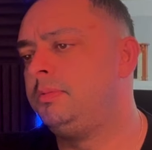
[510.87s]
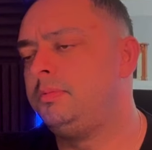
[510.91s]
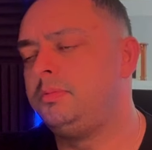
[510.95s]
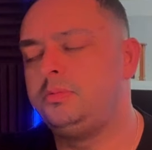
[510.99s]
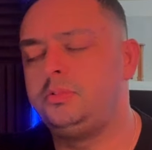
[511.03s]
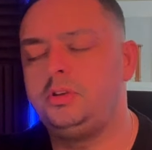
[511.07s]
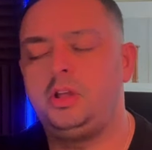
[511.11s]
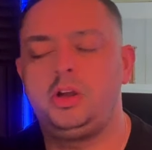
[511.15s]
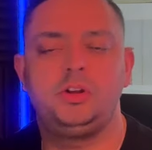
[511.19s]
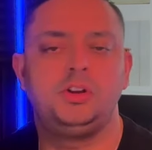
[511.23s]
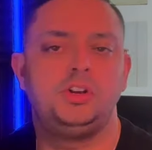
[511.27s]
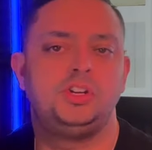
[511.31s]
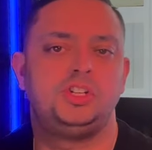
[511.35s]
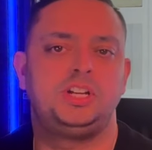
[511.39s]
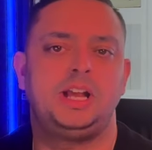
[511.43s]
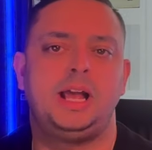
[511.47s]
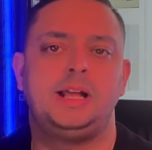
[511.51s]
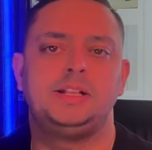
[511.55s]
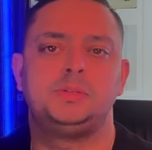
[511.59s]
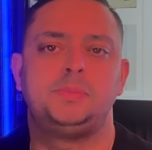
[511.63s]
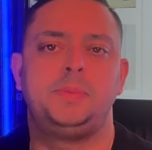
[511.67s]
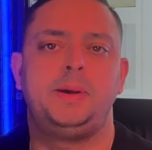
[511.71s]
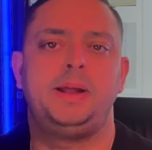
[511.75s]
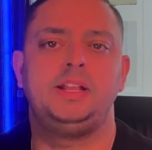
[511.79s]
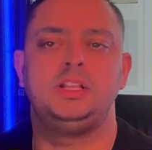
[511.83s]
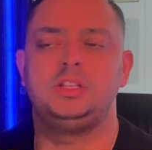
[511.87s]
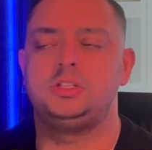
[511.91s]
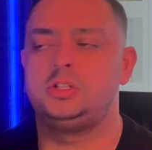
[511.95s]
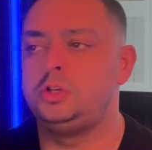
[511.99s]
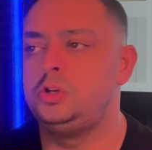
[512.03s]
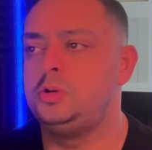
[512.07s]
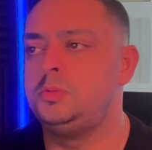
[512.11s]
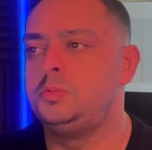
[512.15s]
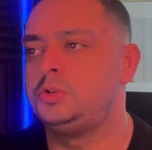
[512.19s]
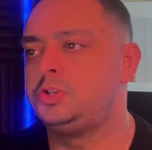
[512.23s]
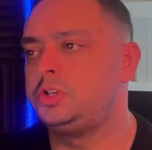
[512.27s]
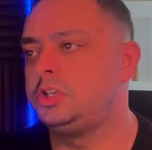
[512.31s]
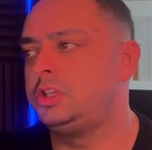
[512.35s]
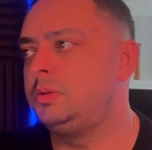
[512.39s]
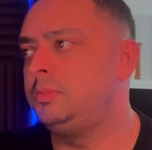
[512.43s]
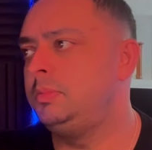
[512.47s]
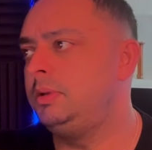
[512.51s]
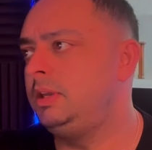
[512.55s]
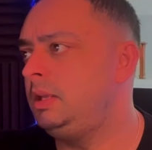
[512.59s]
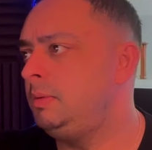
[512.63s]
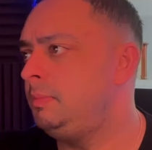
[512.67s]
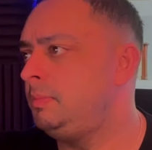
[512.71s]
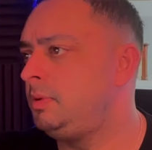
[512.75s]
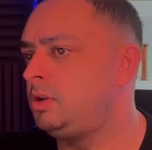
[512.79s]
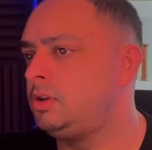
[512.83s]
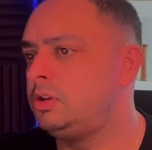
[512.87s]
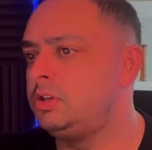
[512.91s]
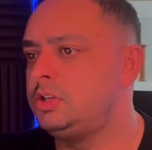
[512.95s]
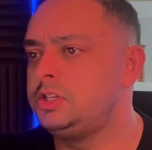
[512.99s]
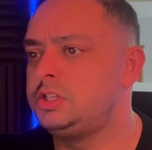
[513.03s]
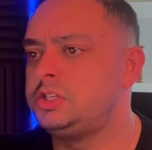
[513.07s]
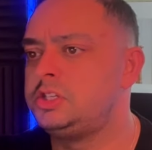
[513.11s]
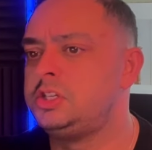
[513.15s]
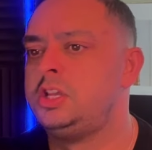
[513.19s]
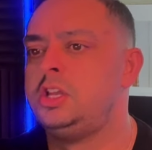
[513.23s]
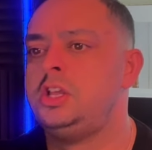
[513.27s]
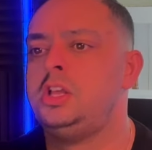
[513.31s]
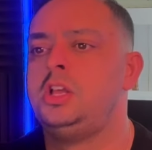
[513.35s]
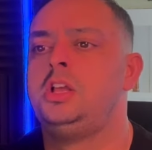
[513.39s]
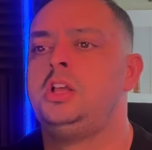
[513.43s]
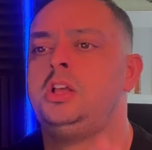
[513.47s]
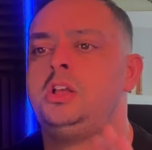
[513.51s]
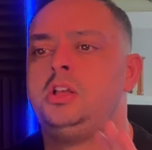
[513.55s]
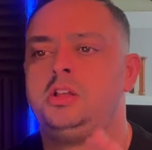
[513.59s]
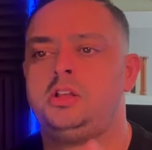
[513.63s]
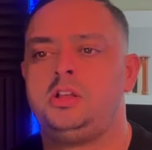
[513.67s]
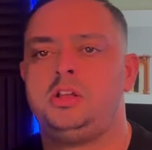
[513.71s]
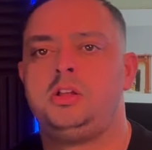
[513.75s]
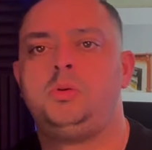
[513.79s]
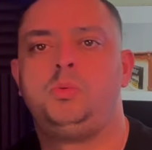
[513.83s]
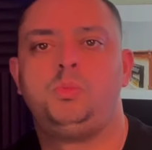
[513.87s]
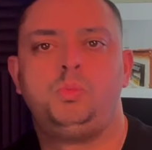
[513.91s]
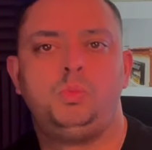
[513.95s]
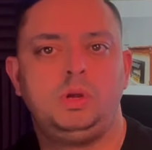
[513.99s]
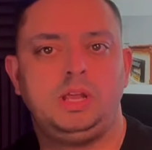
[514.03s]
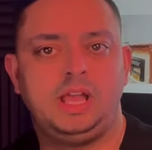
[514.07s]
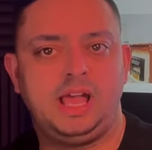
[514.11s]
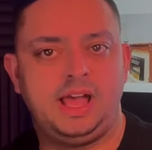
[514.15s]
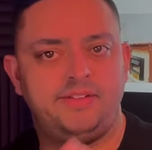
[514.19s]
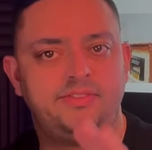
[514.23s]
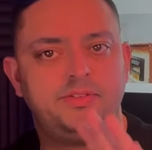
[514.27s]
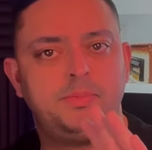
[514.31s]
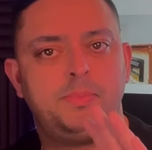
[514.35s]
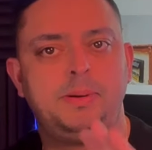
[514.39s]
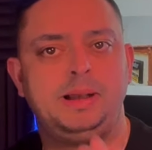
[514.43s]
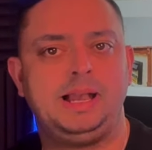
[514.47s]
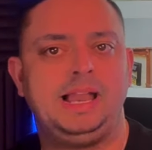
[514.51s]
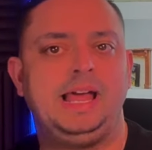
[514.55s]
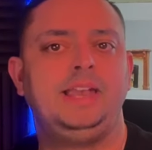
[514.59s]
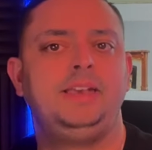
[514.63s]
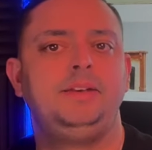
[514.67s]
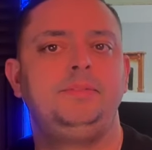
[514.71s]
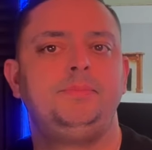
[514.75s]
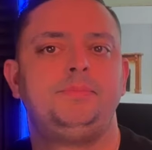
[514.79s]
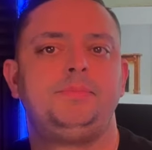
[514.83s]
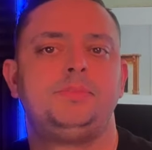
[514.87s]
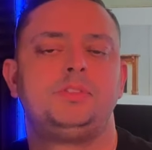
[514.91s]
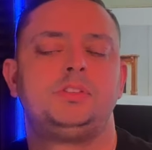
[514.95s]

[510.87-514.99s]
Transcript: I'm not going to shout about it too much at the minute because we have a plan.